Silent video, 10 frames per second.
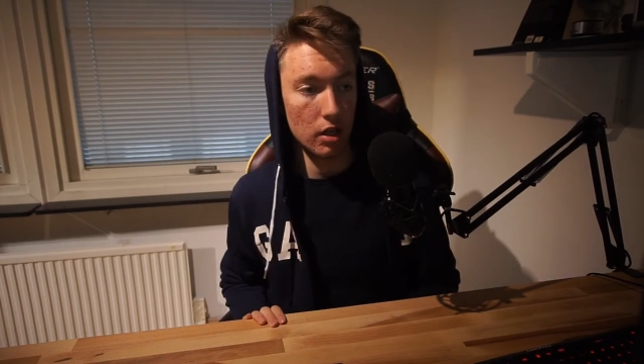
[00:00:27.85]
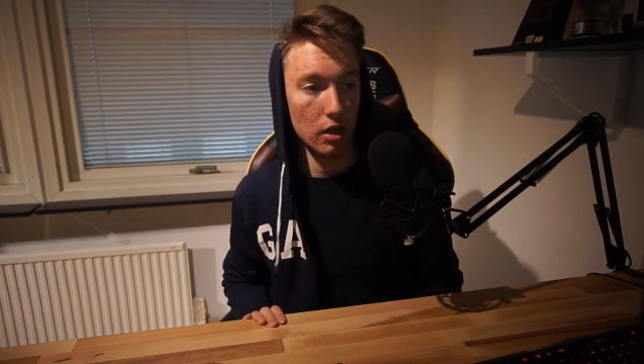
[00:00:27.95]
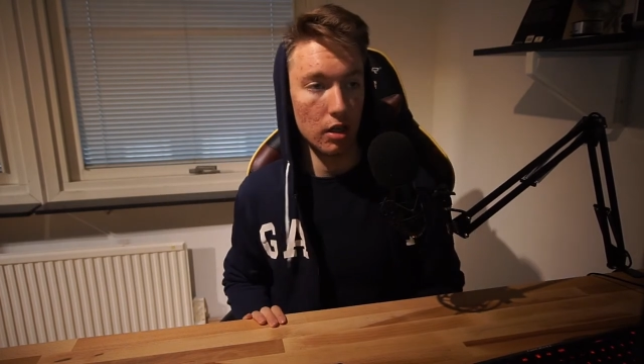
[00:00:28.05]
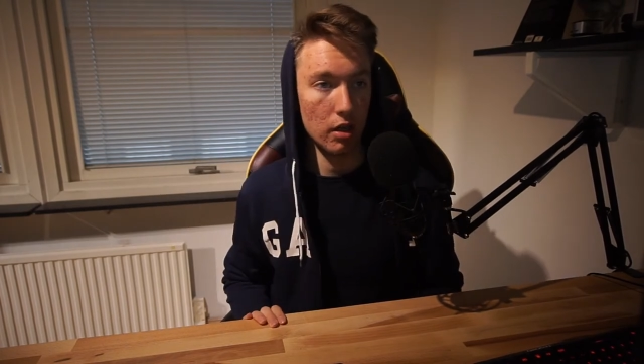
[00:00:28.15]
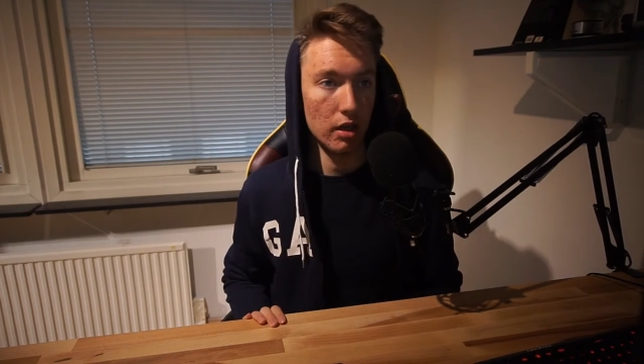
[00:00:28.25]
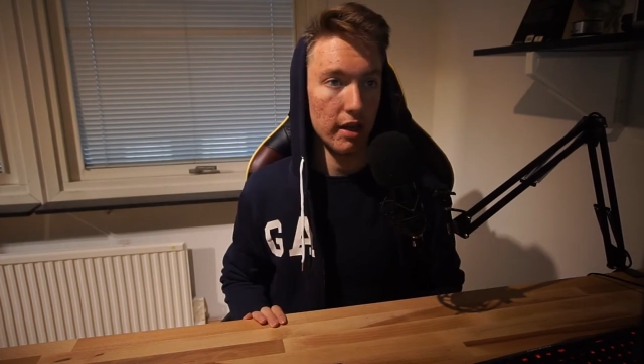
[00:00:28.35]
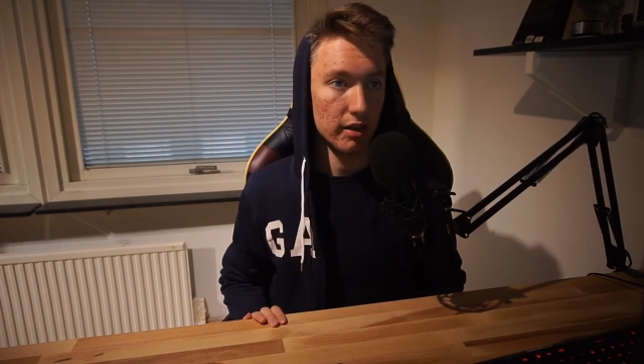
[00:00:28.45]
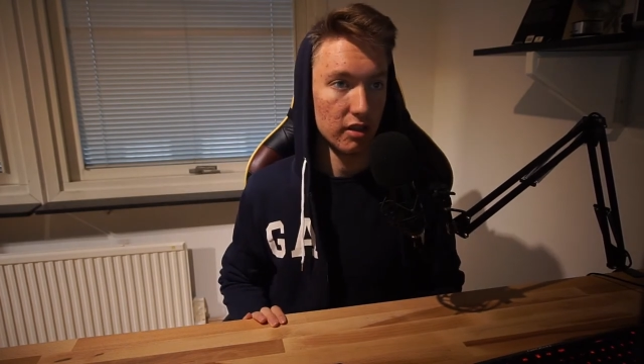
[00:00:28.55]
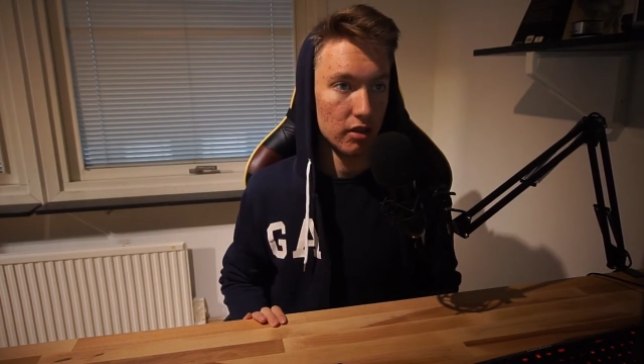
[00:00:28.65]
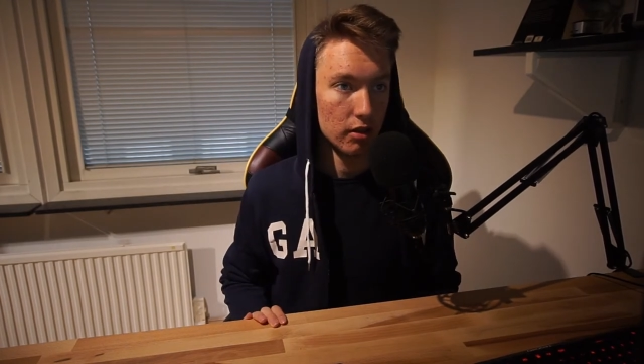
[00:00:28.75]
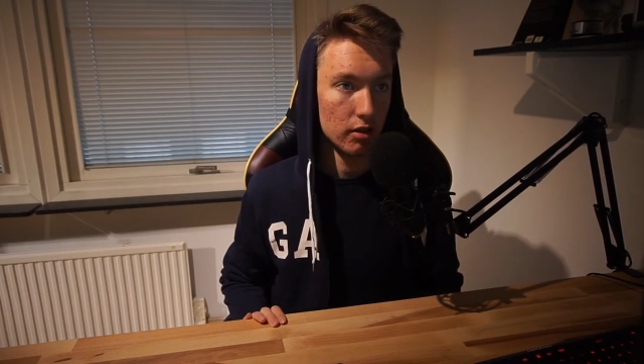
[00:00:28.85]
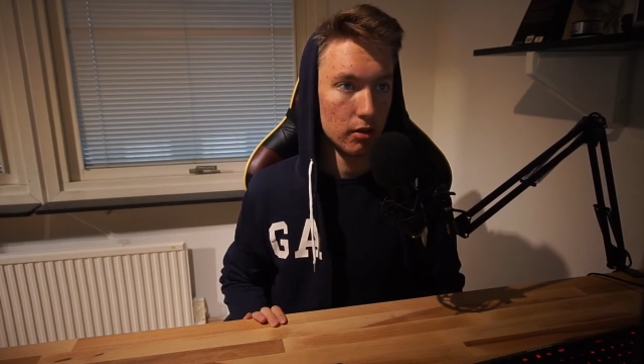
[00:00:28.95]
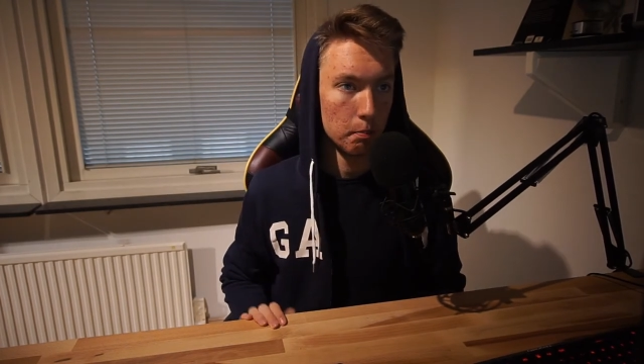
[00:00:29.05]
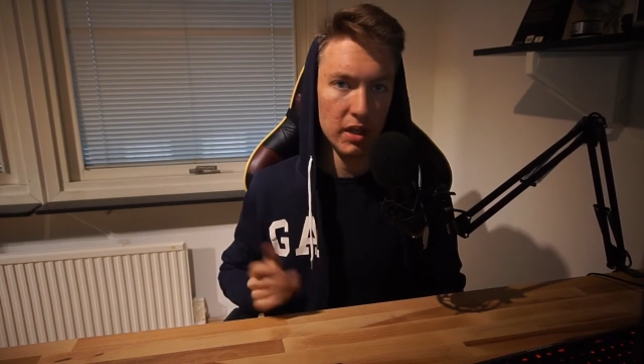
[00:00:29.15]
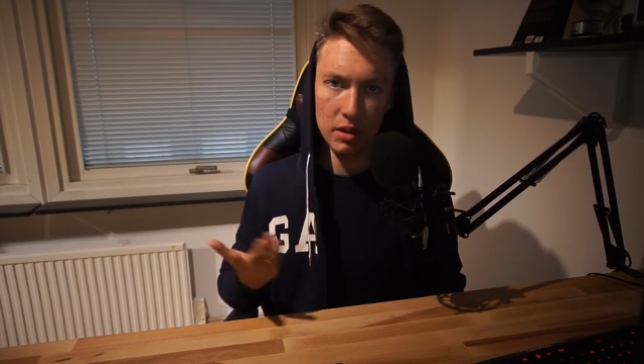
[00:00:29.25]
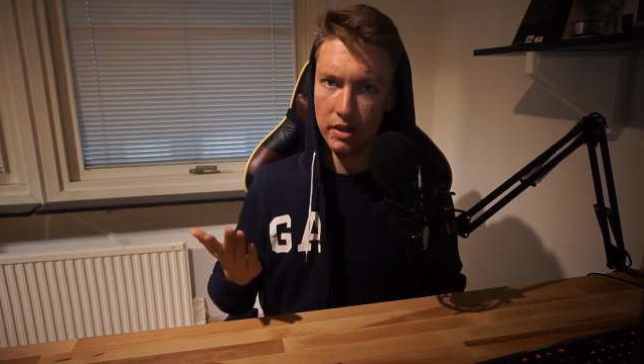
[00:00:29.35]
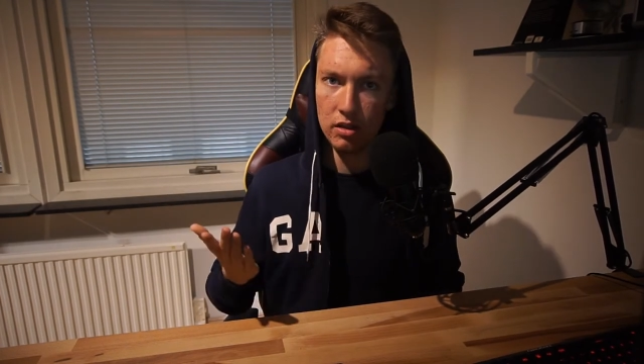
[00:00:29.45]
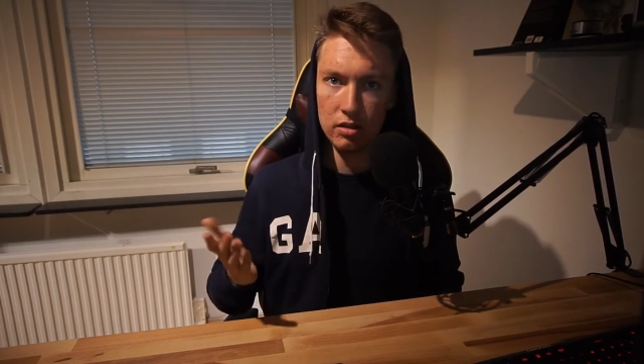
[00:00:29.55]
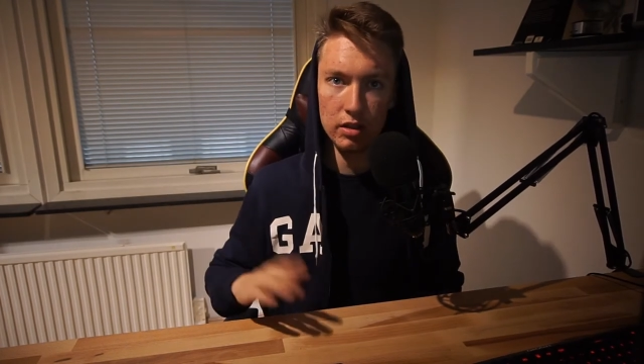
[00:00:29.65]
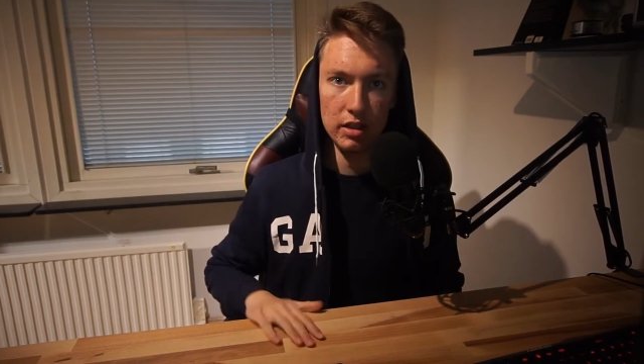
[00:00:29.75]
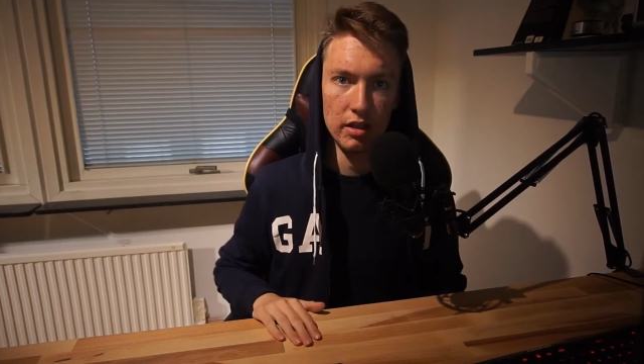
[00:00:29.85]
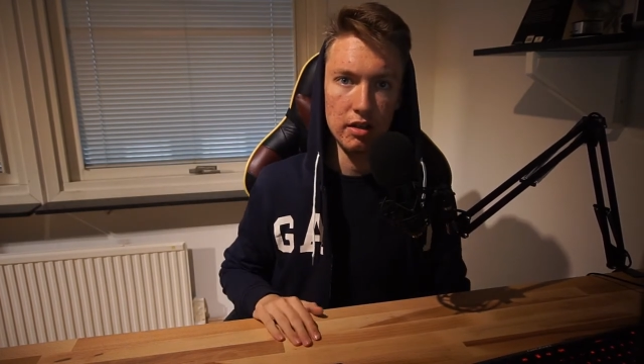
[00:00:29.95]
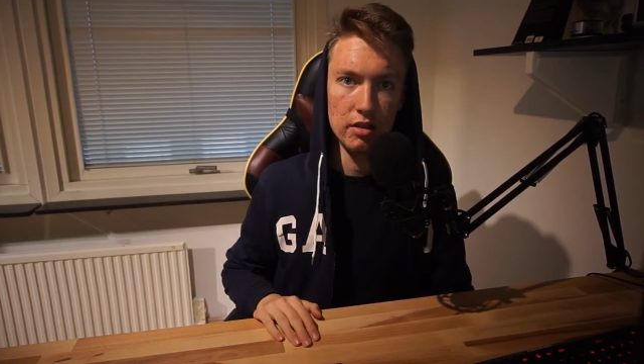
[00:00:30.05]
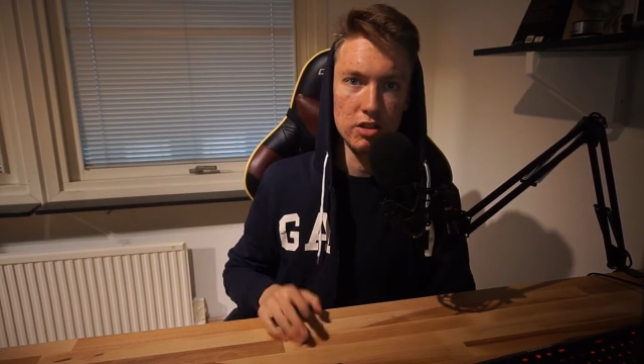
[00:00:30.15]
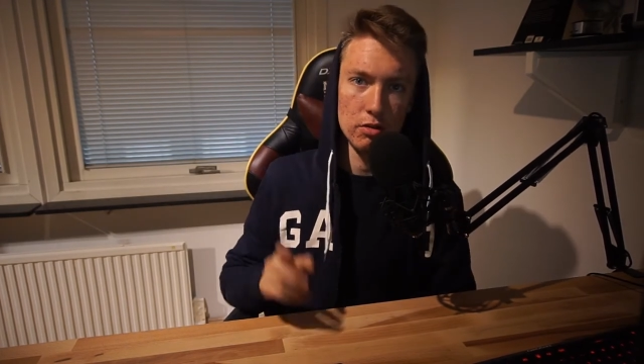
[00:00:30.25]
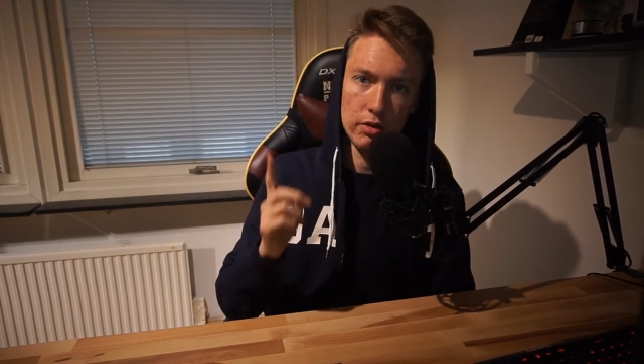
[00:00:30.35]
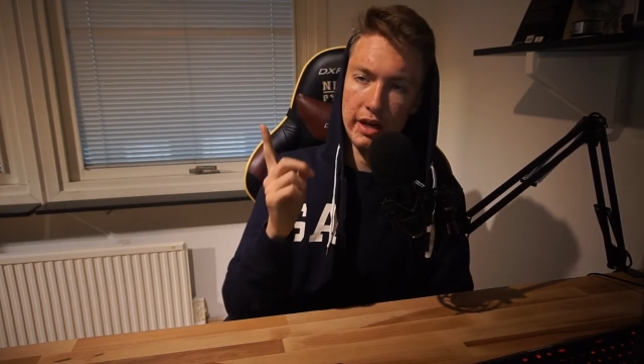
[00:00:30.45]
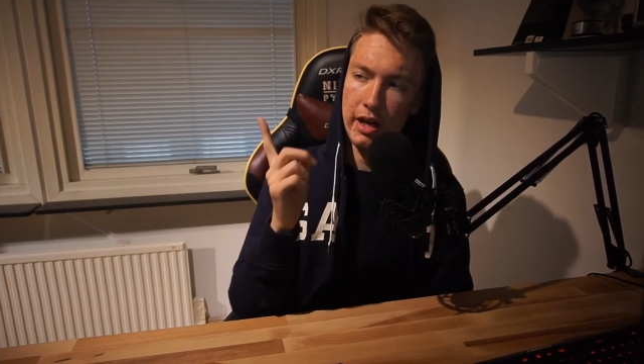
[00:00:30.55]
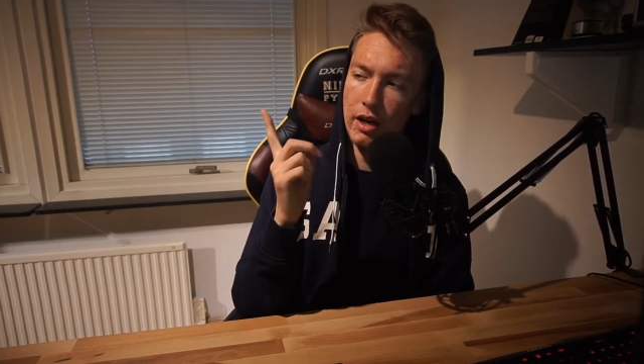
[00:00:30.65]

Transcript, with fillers: Uh, and maybe uh,